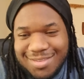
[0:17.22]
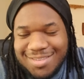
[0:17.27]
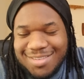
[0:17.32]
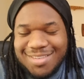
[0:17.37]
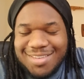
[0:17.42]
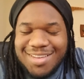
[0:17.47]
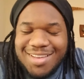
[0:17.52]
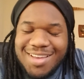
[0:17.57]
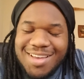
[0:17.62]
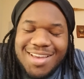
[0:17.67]

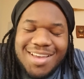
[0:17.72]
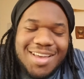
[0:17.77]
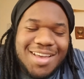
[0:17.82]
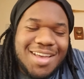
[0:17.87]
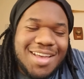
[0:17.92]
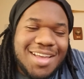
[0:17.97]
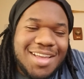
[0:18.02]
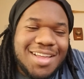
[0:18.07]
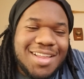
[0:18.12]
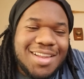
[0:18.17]
Like,
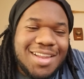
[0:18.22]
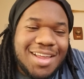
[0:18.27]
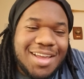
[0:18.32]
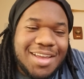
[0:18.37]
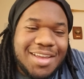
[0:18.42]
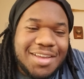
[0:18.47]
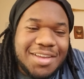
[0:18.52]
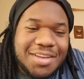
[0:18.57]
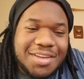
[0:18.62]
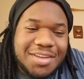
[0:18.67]

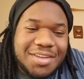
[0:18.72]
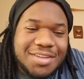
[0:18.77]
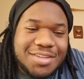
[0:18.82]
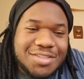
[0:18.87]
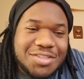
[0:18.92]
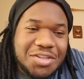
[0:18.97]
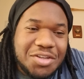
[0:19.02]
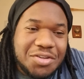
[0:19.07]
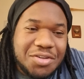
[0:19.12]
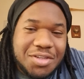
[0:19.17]
like,
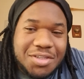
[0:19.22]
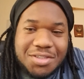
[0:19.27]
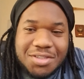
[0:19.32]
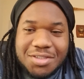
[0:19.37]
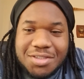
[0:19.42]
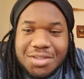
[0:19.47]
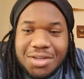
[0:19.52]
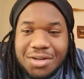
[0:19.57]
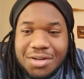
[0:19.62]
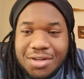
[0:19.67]
so this
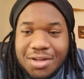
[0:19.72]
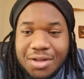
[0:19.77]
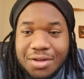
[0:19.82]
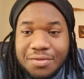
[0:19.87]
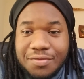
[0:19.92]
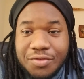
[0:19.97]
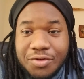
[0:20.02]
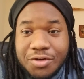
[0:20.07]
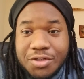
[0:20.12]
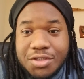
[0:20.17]
is our like
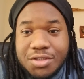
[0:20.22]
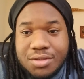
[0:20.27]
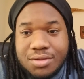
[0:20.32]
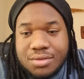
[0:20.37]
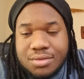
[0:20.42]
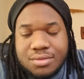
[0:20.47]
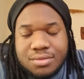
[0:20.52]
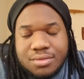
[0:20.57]
first.